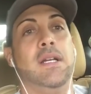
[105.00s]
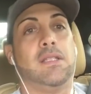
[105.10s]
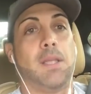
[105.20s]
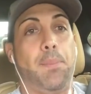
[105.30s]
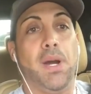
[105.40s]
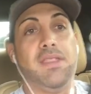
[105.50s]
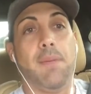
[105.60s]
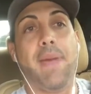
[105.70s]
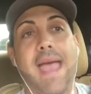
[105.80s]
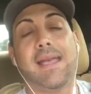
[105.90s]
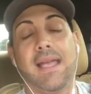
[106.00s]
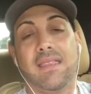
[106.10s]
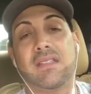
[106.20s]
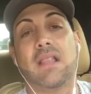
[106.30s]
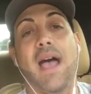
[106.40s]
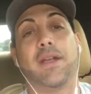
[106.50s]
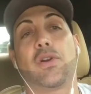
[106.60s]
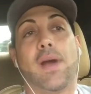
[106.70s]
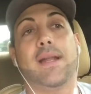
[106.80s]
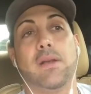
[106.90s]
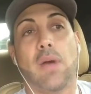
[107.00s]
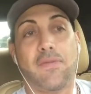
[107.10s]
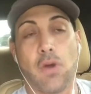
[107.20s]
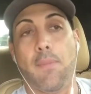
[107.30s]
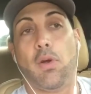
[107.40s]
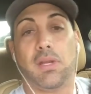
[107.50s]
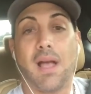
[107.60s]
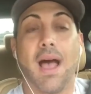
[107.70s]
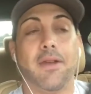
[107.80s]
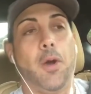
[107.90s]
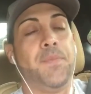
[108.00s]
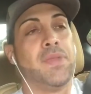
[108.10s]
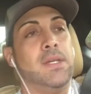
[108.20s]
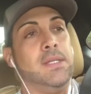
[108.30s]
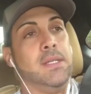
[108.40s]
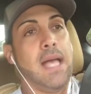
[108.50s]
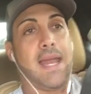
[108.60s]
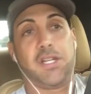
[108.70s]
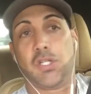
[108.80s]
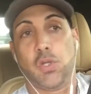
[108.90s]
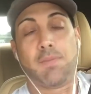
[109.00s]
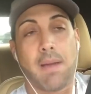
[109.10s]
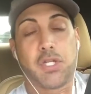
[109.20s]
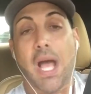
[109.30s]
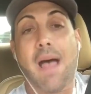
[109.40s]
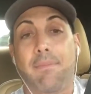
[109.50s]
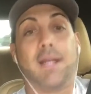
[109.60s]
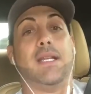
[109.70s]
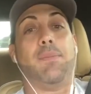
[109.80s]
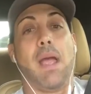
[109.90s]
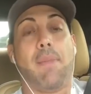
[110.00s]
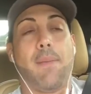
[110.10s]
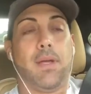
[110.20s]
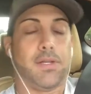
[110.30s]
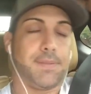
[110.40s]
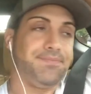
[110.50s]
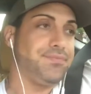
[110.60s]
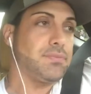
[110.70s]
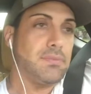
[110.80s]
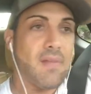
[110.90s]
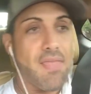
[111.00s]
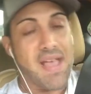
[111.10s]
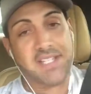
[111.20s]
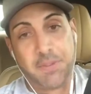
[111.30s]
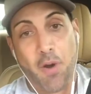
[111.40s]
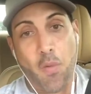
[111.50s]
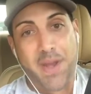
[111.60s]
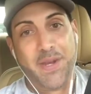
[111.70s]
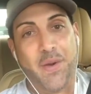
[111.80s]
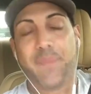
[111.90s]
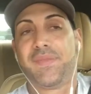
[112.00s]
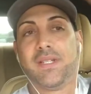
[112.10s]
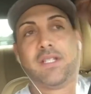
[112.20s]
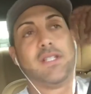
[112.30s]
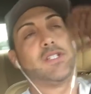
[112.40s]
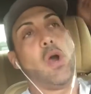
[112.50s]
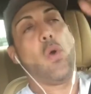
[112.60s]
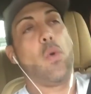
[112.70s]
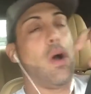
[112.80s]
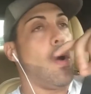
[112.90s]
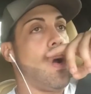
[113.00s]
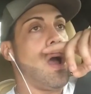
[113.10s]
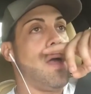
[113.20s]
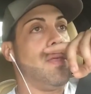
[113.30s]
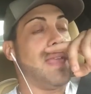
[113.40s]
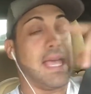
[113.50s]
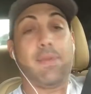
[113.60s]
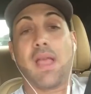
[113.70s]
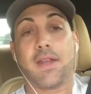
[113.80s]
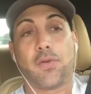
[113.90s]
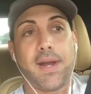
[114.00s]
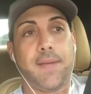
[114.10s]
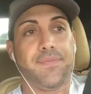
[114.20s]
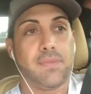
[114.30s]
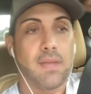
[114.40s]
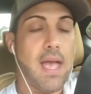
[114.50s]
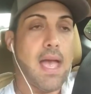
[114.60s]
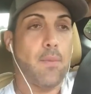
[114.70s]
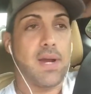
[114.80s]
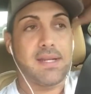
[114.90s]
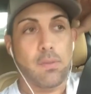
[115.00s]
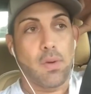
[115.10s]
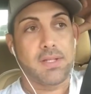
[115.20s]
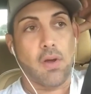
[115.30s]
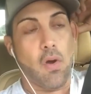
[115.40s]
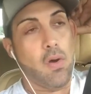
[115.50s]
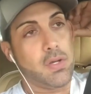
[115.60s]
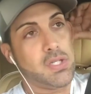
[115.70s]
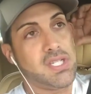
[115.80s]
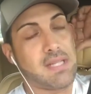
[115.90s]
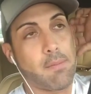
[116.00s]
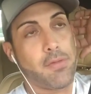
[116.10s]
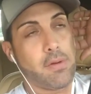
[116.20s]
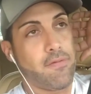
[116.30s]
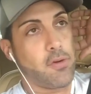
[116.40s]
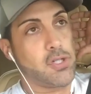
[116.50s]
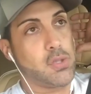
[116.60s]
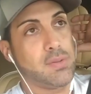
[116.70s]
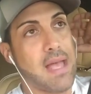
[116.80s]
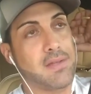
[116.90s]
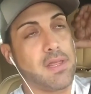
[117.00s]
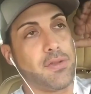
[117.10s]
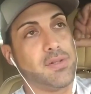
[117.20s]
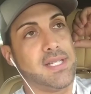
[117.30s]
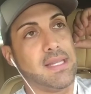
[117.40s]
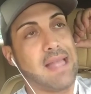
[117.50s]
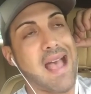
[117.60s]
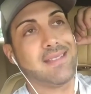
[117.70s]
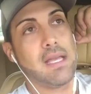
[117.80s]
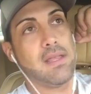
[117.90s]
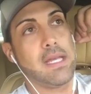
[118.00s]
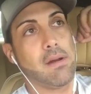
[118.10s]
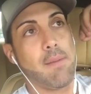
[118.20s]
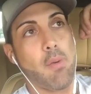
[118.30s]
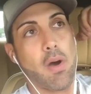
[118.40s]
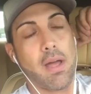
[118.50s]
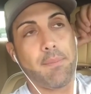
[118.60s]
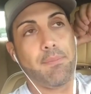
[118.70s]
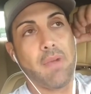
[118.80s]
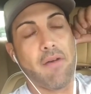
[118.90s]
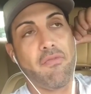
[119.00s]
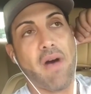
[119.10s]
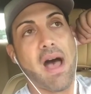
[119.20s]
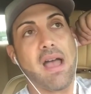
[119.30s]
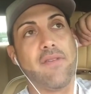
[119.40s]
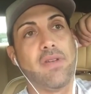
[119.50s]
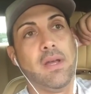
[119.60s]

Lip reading: to put in the bank and get this line of credit after I bought the condo. And I just used my job money to pay my bills. That's a smart way to do it. So they gave me a line of credit, and what I did was on December 31st, 2013, the last day of the year, I bought five